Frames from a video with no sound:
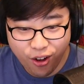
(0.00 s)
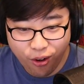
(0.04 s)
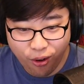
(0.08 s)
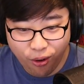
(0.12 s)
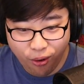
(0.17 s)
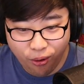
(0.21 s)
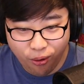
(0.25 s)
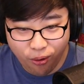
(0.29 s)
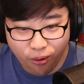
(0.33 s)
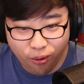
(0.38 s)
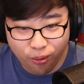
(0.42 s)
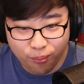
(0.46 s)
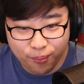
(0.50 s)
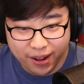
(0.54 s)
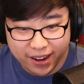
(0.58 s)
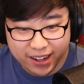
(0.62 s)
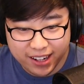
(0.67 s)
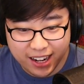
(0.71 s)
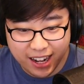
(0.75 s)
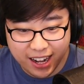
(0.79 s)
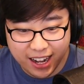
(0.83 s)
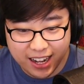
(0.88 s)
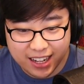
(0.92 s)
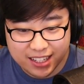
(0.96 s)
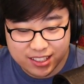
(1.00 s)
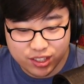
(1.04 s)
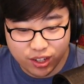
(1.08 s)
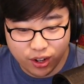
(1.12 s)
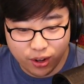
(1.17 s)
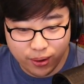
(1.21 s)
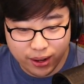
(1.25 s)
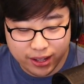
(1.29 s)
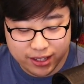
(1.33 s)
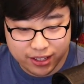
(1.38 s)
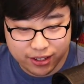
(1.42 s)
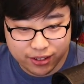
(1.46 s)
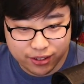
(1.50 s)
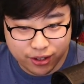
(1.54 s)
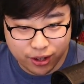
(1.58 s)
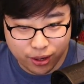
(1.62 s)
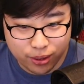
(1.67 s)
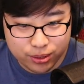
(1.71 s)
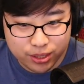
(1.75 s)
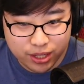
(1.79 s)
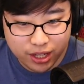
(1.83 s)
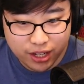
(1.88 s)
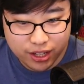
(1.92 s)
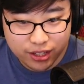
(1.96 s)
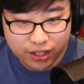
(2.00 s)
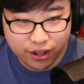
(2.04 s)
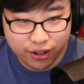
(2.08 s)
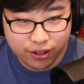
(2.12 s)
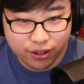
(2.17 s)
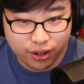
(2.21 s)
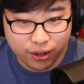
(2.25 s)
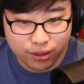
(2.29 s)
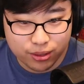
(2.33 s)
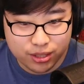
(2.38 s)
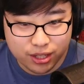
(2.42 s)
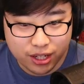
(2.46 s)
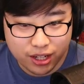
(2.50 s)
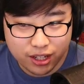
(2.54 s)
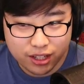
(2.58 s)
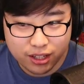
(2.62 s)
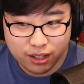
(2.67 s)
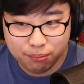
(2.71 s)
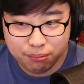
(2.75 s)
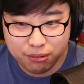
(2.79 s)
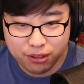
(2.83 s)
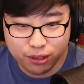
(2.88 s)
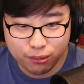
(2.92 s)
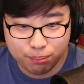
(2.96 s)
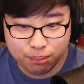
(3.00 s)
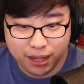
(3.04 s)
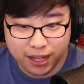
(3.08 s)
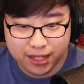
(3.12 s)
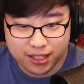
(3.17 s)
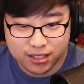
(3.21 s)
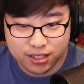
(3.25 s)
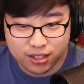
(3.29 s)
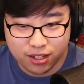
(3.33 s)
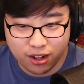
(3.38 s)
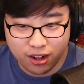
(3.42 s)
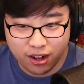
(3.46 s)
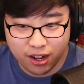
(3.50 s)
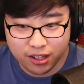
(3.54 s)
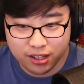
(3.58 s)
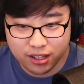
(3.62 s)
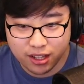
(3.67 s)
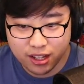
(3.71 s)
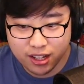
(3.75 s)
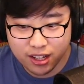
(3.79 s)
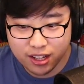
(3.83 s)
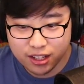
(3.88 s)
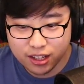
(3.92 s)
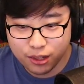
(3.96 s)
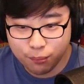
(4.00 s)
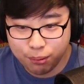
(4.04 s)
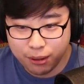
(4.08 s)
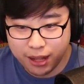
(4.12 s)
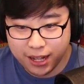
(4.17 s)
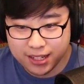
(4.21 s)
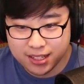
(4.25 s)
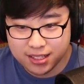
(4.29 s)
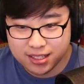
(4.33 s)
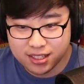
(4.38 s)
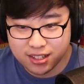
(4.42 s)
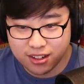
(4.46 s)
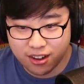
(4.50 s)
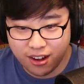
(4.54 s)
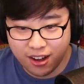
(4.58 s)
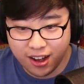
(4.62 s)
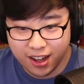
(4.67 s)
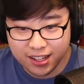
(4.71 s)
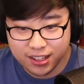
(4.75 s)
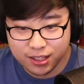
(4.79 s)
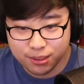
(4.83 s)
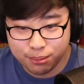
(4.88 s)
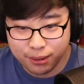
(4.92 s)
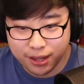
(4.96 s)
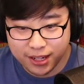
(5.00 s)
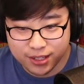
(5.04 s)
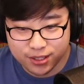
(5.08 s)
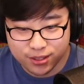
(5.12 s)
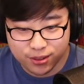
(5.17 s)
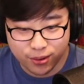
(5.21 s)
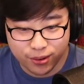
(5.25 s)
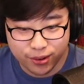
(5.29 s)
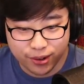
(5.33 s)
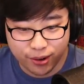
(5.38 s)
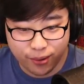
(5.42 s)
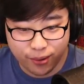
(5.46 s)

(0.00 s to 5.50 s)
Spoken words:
Oh my gosh. Oh, and there it goes. The blue planet's gone. The planet's going